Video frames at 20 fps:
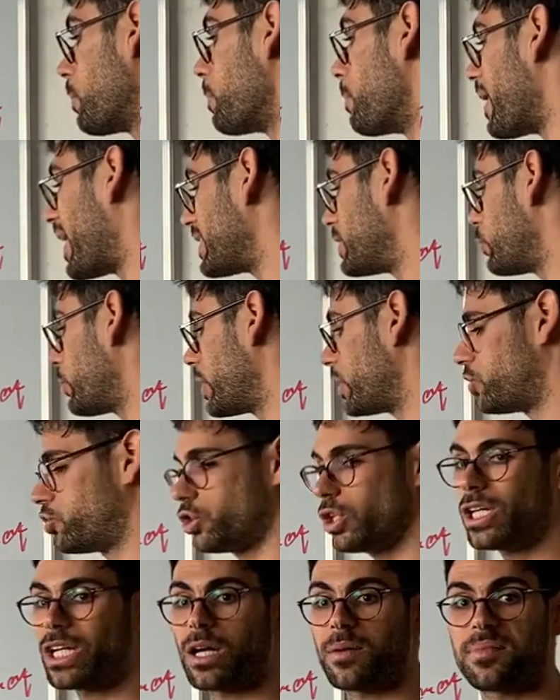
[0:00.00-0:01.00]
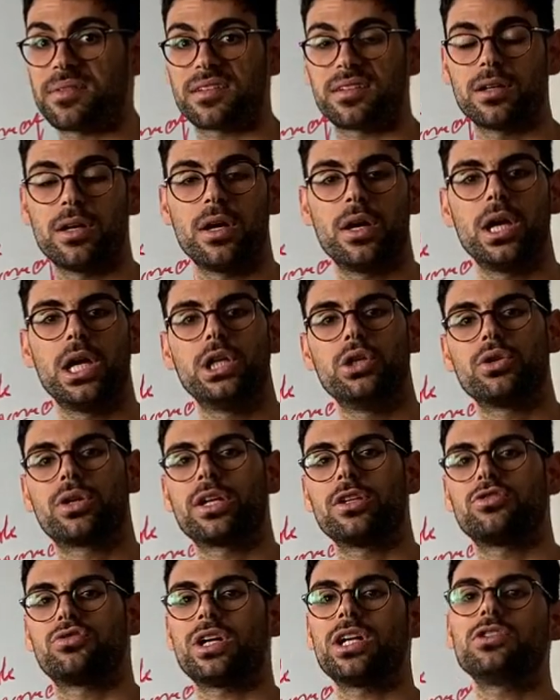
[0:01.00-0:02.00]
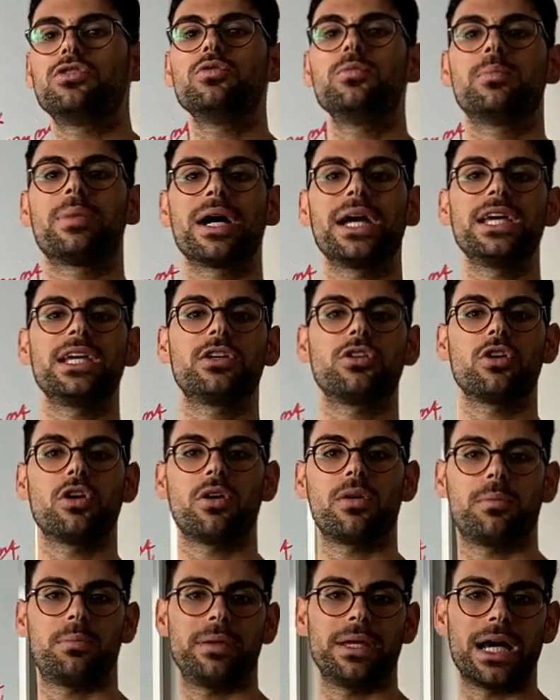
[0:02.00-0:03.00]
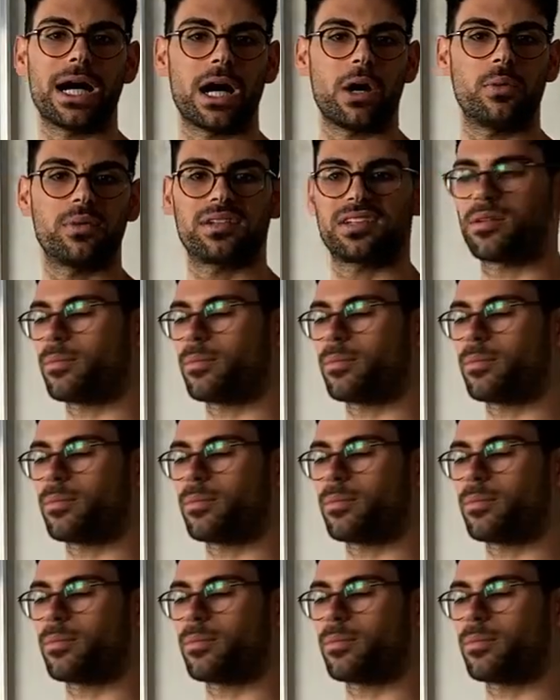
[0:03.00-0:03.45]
bodyweight chin-ups, you can try to break your PR with the